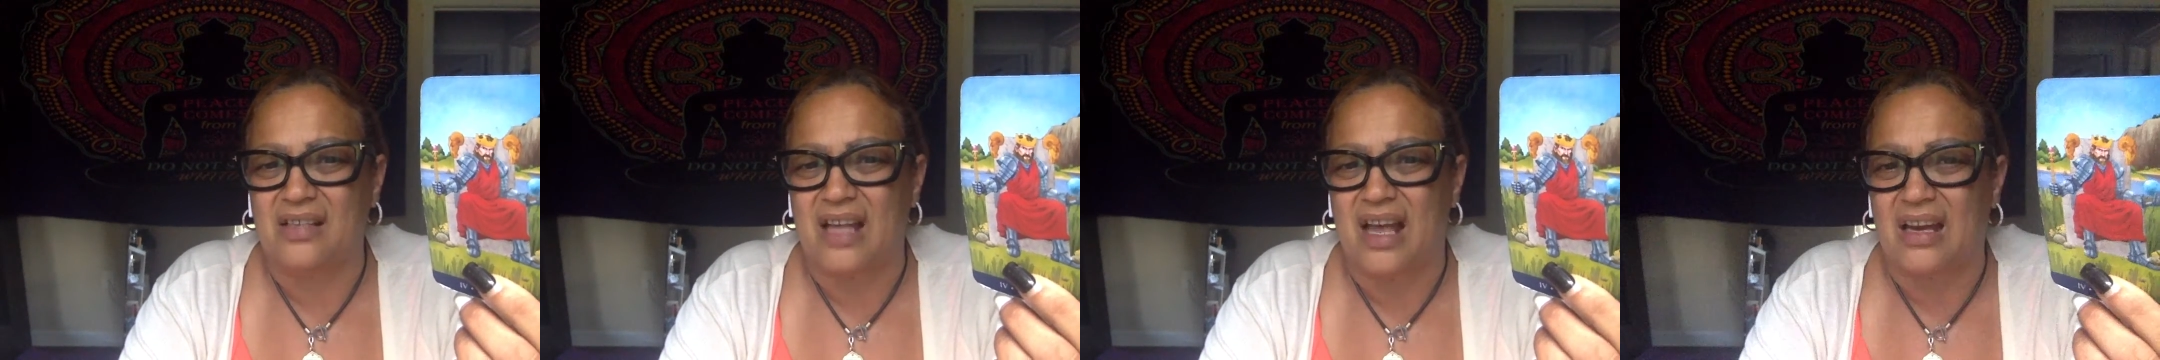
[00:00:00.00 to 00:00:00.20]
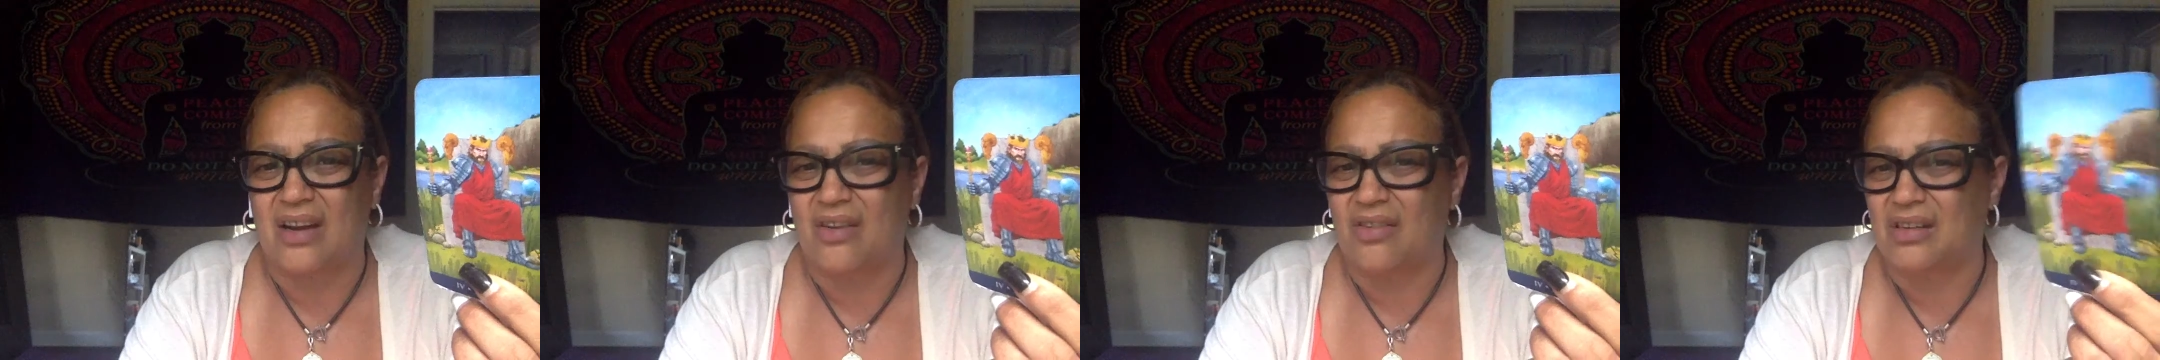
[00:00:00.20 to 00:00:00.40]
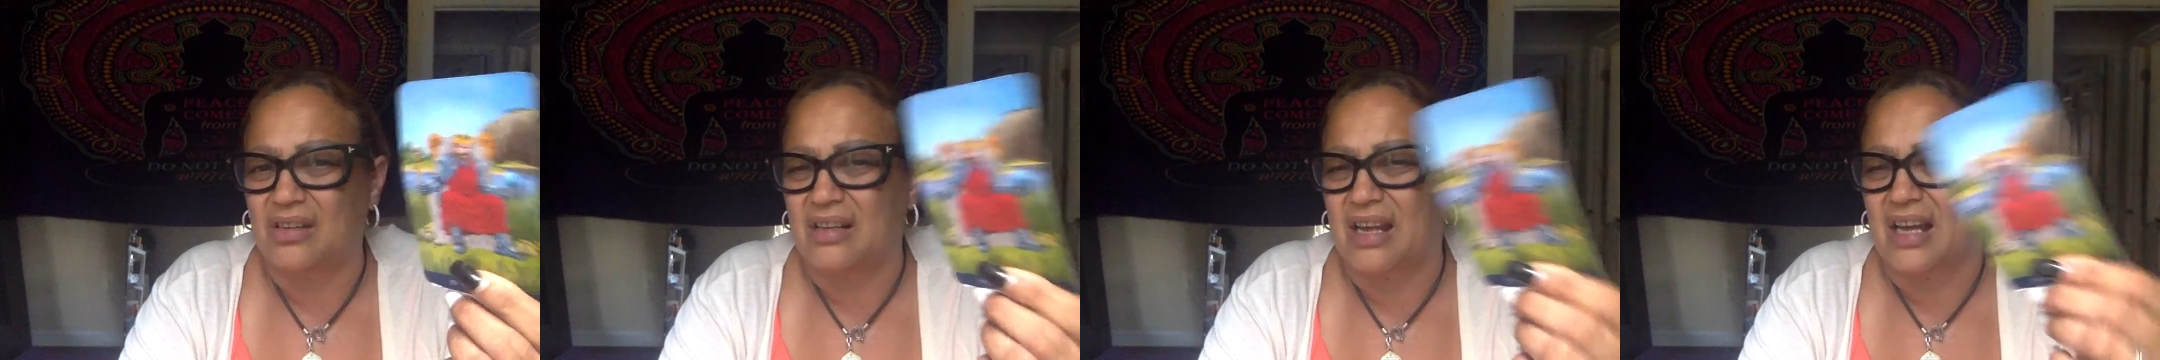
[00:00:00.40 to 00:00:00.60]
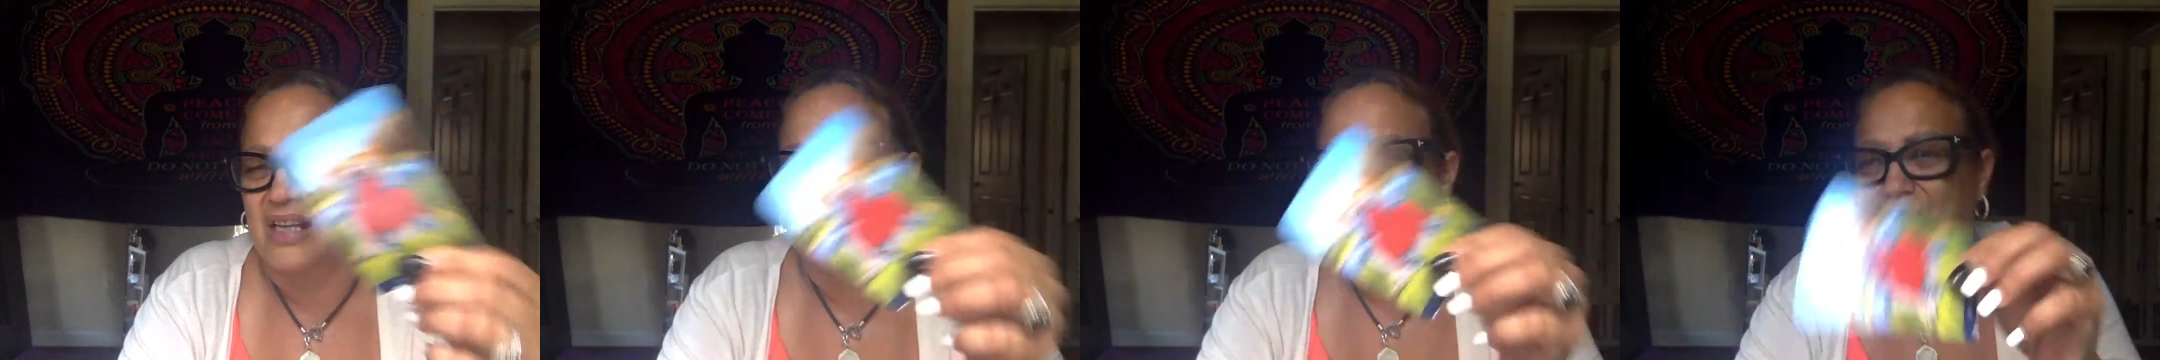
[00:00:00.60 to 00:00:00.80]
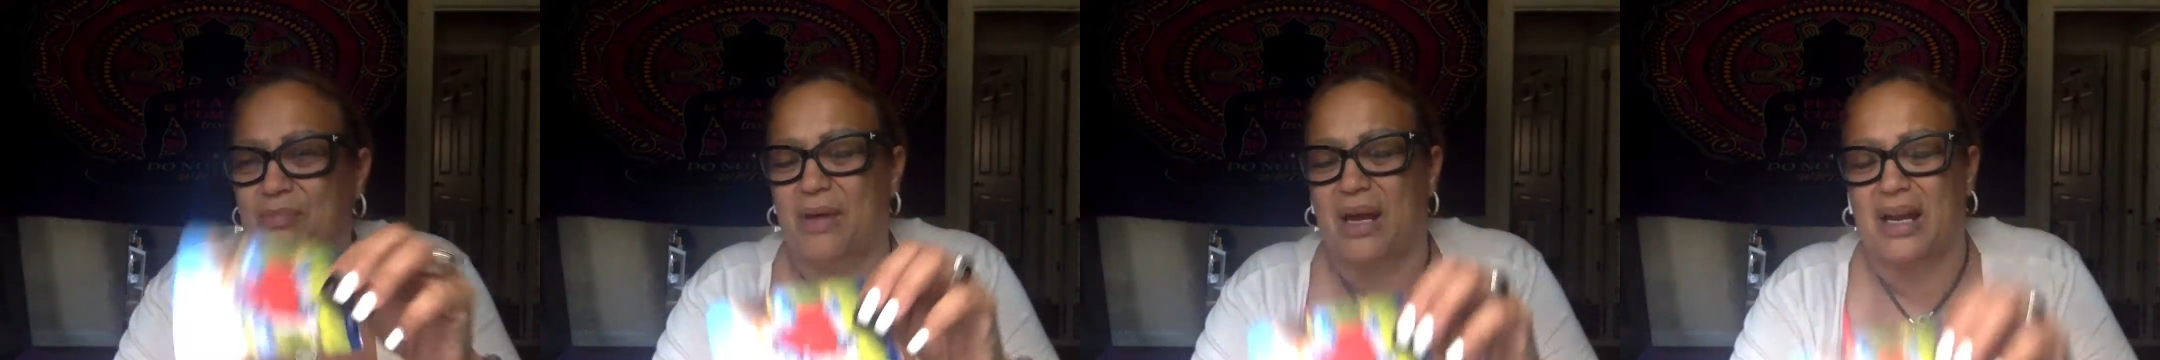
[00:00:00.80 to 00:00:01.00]
that don't look like
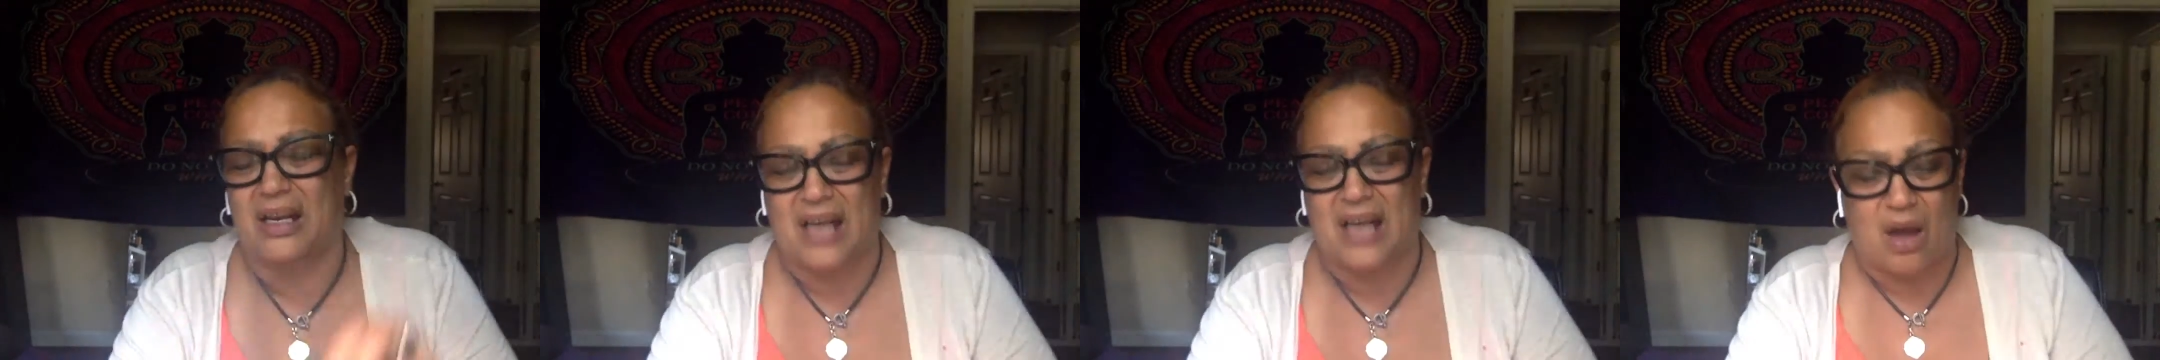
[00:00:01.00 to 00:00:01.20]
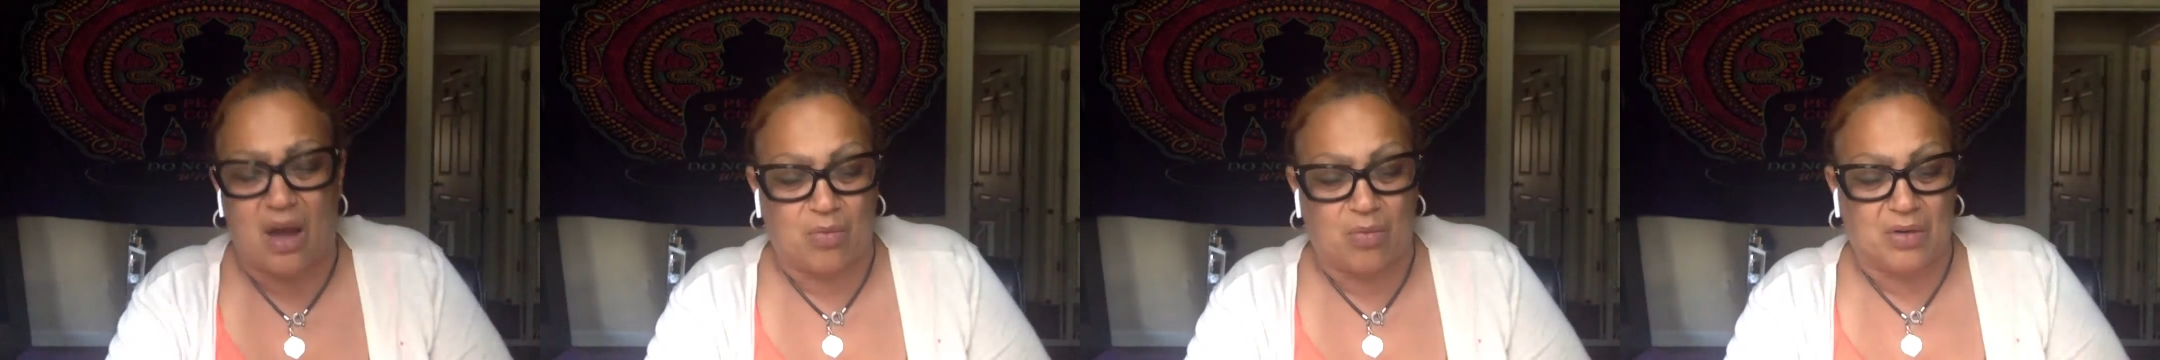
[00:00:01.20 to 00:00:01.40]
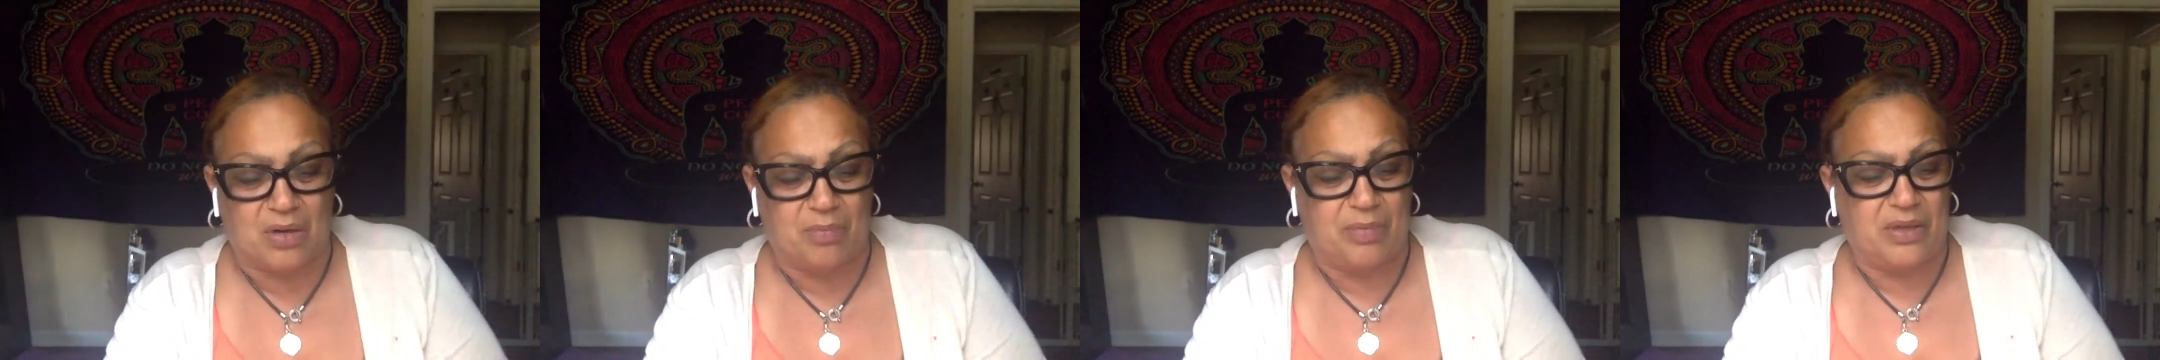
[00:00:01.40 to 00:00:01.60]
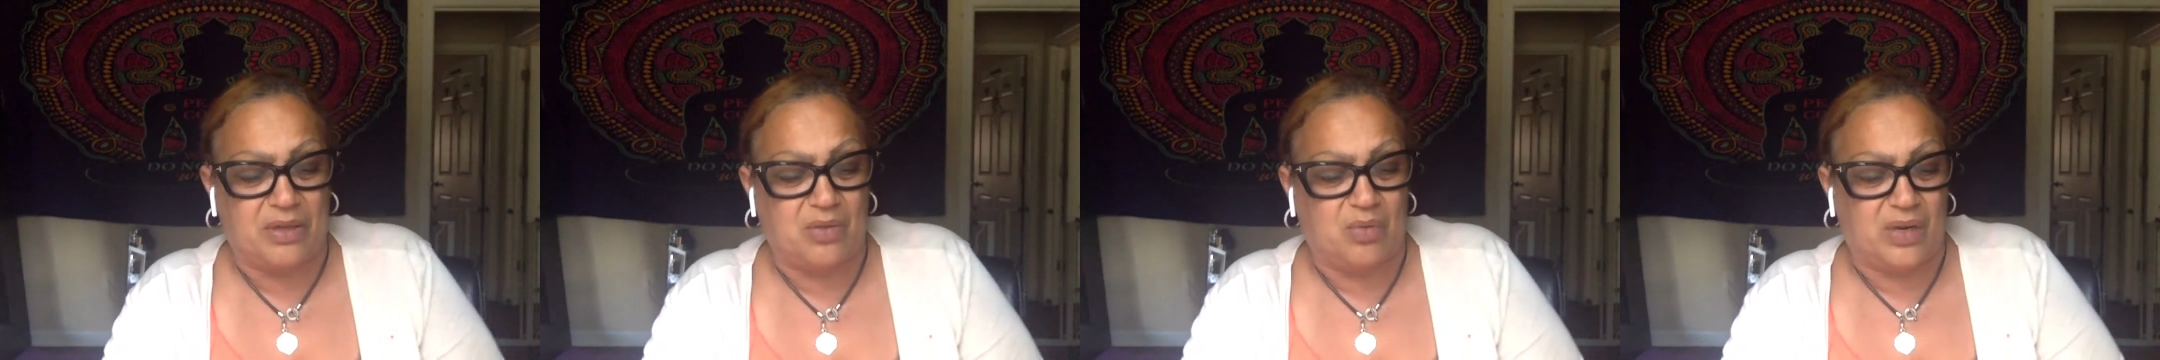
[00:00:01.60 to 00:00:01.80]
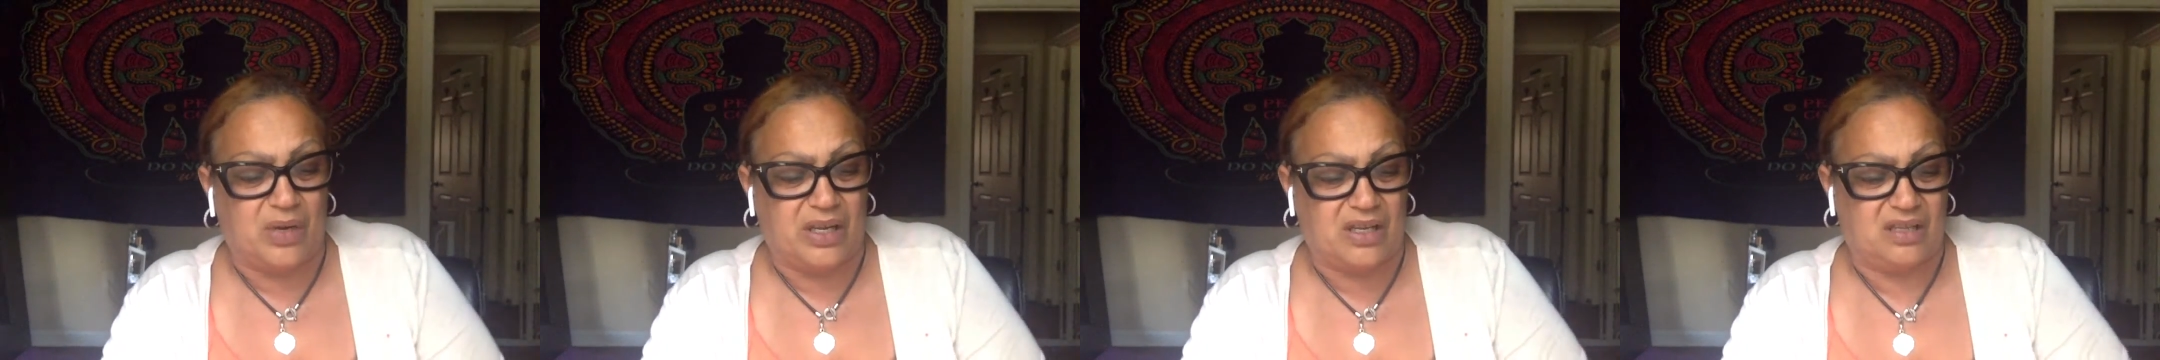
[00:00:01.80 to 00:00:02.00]
somebody i want to be
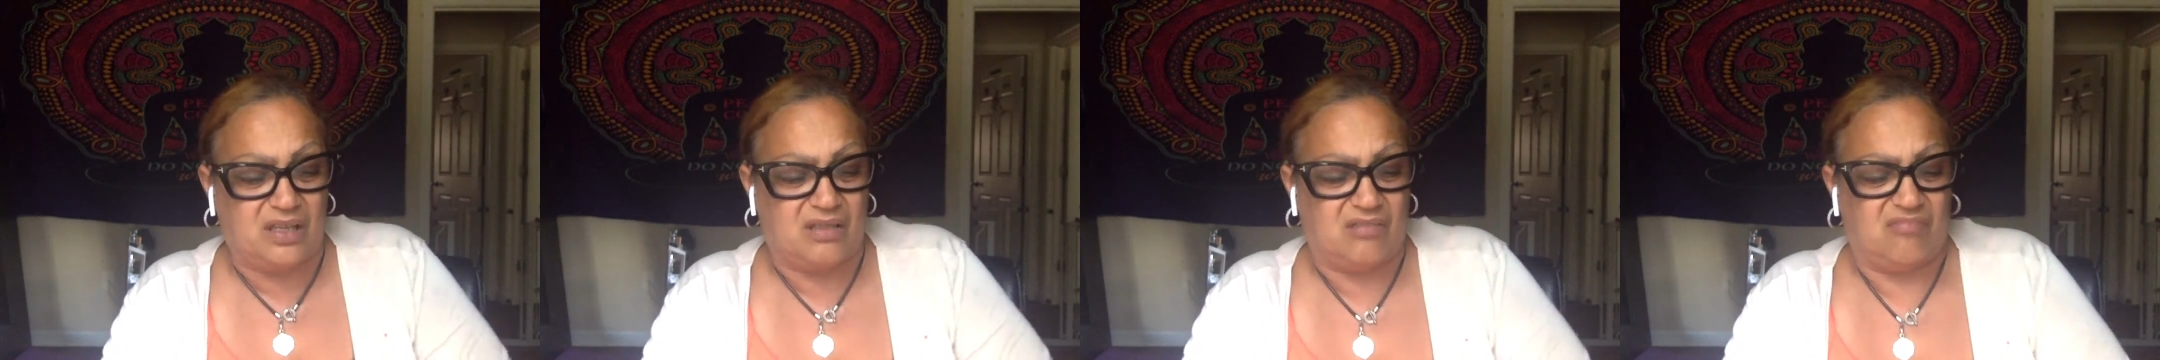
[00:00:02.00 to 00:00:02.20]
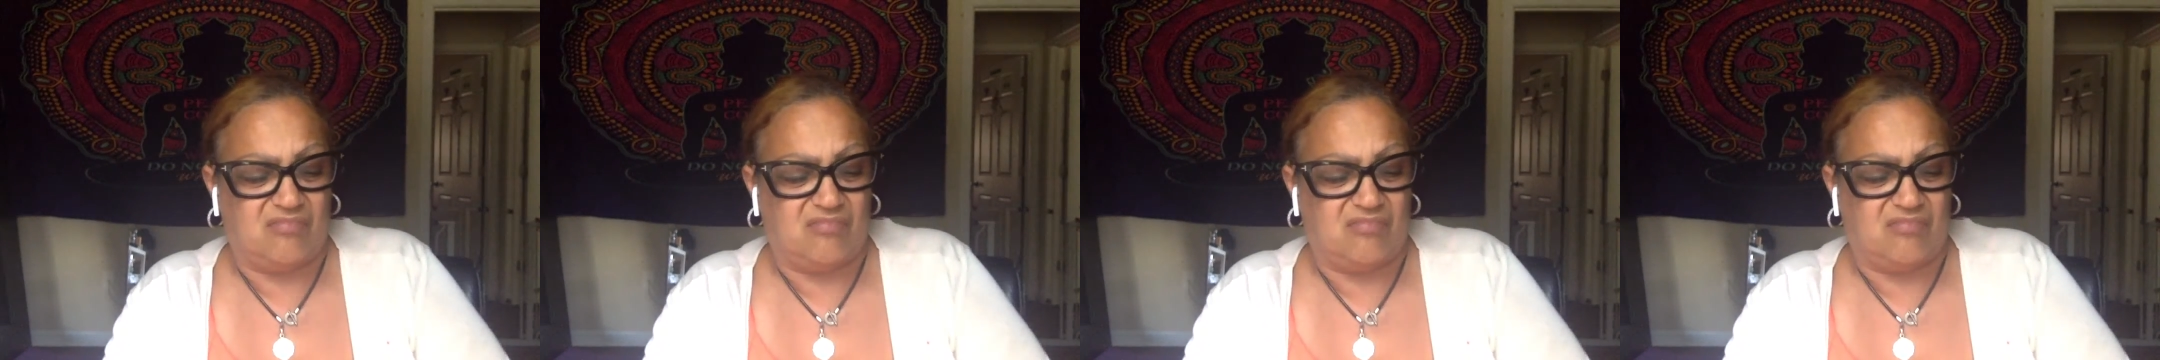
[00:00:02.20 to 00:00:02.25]
with